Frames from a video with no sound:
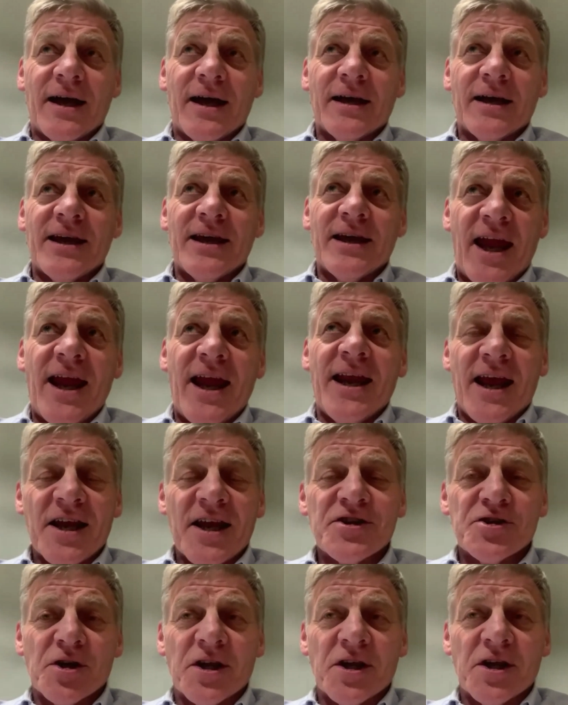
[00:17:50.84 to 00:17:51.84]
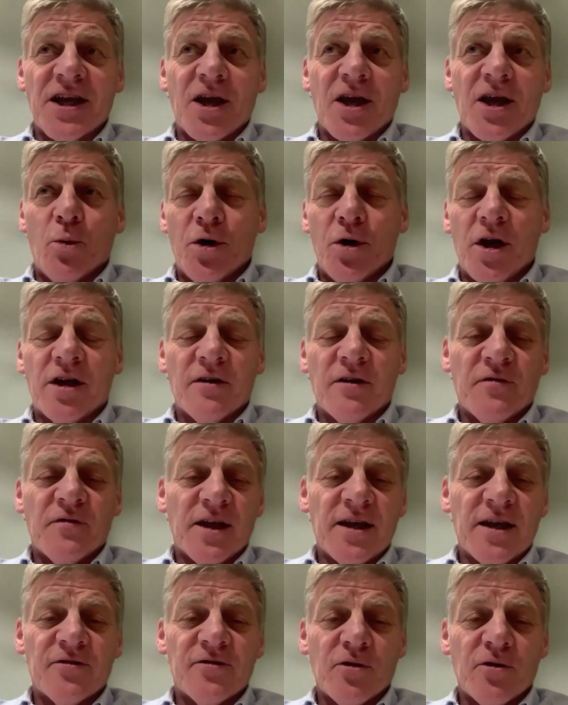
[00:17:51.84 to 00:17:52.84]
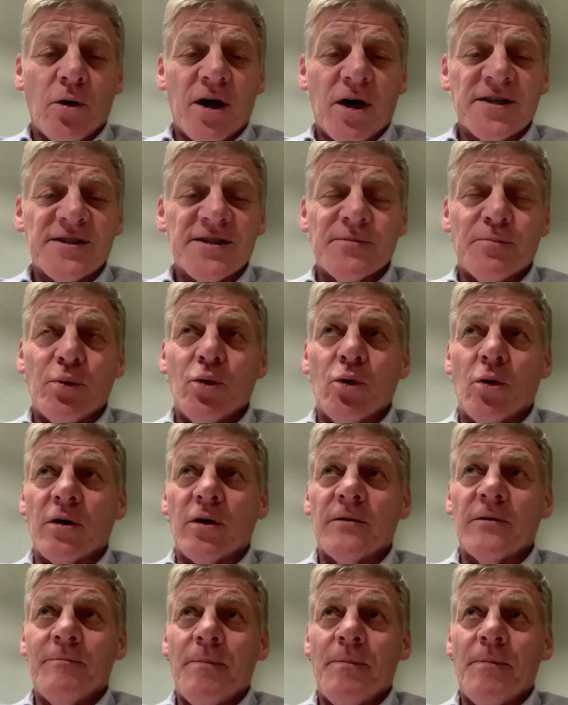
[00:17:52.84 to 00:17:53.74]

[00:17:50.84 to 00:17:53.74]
can actually get work if they get the right support.